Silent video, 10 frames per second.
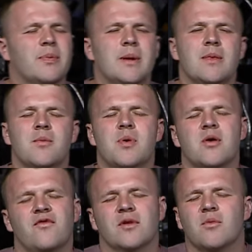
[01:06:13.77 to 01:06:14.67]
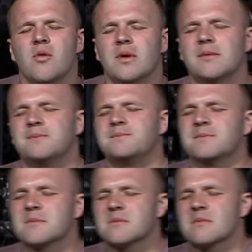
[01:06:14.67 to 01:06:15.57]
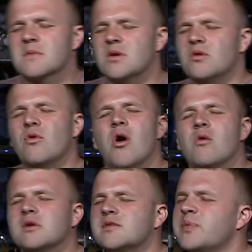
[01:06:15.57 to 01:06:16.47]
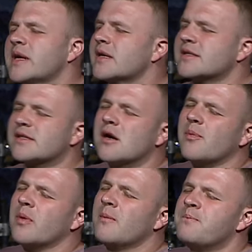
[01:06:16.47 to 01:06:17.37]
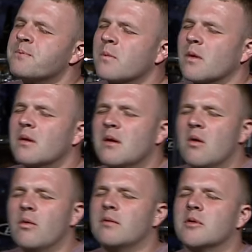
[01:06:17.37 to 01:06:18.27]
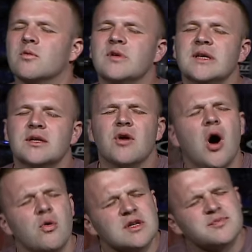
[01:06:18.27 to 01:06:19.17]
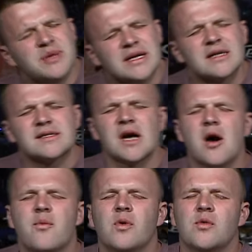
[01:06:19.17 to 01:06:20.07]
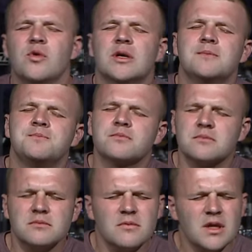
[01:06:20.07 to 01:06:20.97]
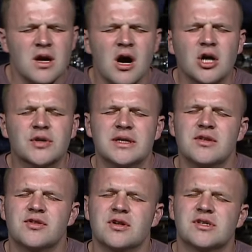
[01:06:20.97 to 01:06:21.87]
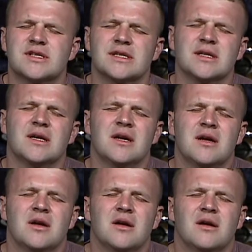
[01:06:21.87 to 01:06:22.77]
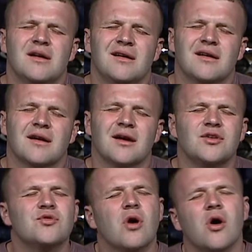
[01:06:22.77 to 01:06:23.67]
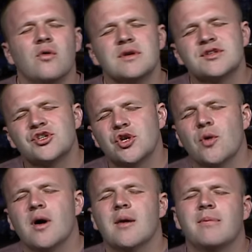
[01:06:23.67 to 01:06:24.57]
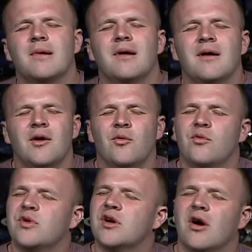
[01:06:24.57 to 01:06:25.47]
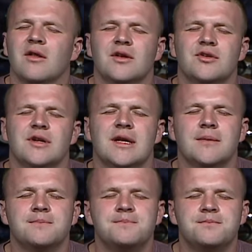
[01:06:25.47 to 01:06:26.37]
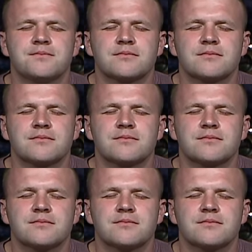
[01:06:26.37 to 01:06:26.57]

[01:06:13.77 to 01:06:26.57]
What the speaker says: up in the perfect moment. You always pick us up when we're weak. You always pick us up when we're hungry and thirsty. God, you always show up when we call on your name